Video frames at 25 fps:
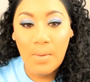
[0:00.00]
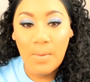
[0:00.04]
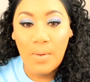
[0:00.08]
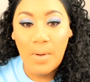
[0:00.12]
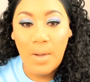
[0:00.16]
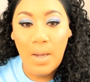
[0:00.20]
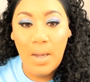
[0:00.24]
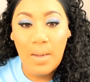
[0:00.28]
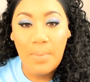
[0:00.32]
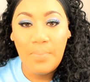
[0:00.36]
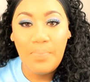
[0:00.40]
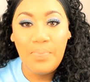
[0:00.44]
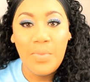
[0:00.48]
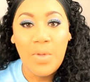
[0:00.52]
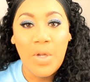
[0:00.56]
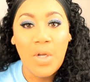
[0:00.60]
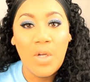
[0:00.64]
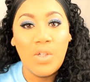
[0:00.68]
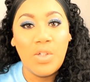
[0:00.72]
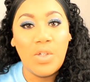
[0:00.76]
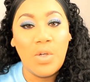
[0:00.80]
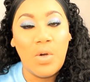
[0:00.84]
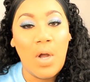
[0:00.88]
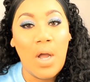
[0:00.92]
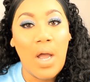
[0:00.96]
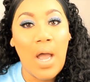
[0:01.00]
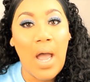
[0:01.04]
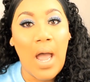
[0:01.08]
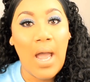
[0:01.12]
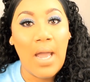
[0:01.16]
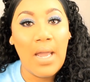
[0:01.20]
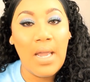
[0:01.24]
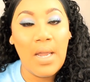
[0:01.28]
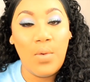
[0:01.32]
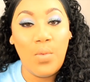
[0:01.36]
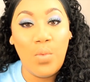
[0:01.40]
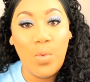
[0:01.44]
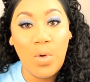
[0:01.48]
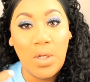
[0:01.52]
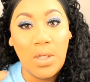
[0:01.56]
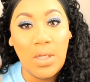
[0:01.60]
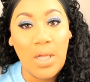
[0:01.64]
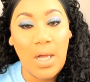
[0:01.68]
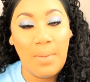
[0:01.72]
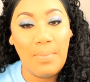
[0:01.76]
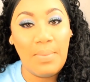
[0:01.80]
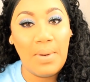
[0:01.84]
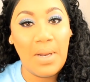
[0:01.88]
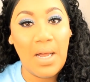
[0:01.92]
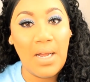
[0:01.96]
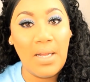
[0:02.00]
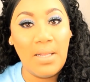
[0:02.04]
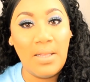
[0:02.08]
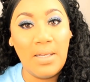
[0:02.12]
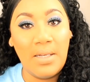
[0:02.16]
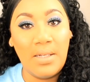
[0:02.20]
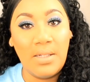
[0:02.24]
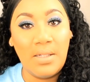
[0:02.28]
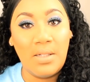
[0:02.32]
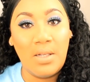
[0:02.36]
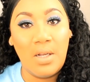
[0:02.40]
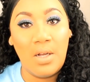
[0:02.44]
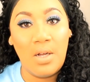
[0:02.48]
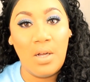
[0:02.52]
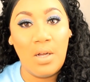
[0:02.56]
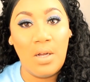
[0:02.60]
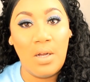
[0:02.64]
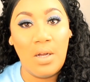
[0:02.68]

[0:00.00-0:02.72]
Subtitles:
Okay, so I will apply this